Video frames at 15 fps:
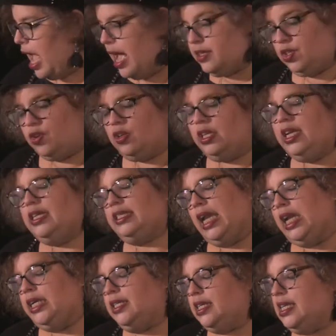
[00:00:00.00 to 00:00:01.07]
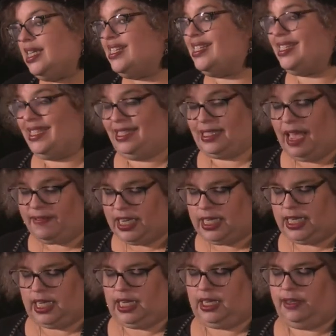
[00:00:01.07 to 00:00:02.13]
As early as
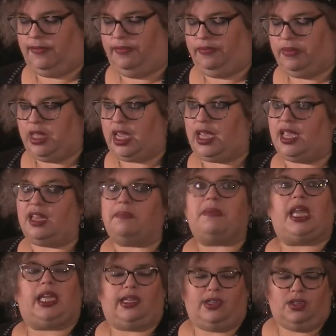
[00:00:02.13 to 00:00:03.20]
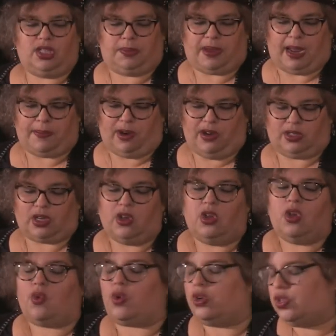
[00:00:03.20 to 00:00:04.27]
1870, in Maine newspapers
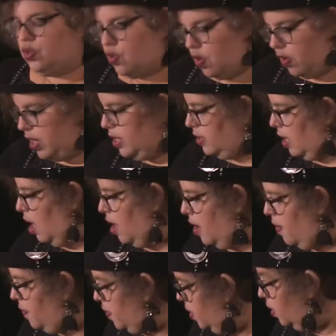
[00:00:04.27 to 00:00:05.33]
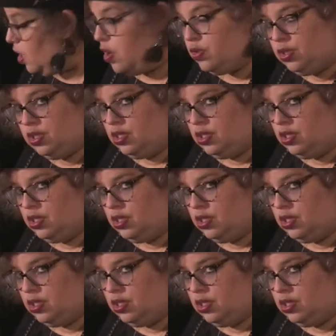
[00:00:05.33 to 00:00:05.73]
were stories of the ghost